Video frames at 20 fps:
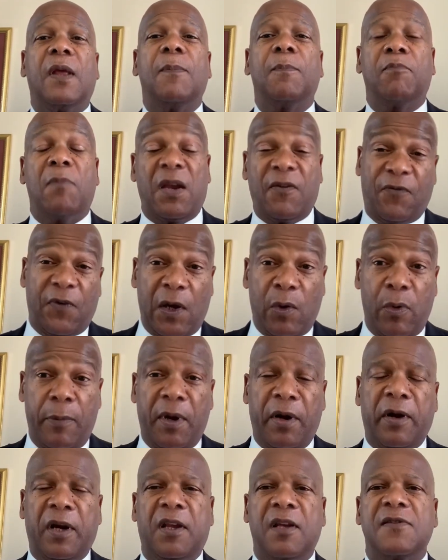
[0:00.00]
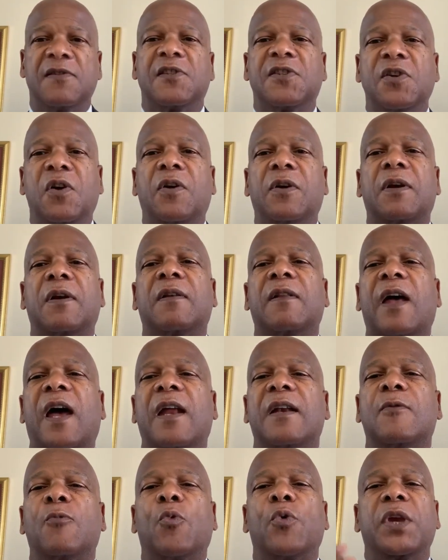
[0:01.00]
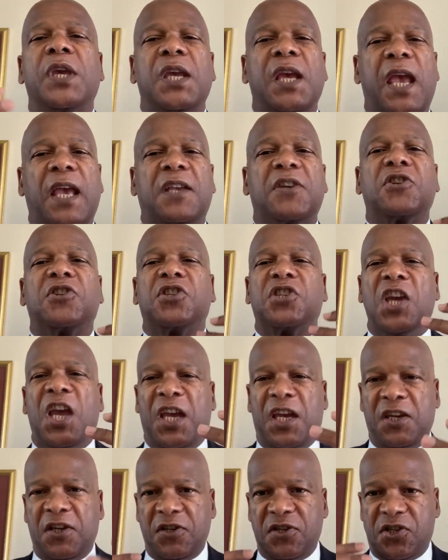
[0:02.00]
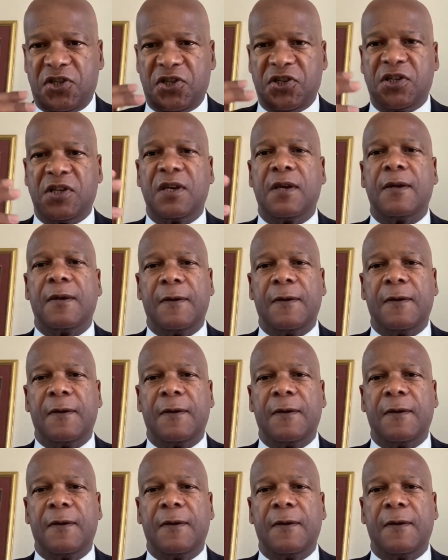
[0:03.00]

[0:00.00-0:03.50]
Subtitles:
my fellow Americans, so that we exchange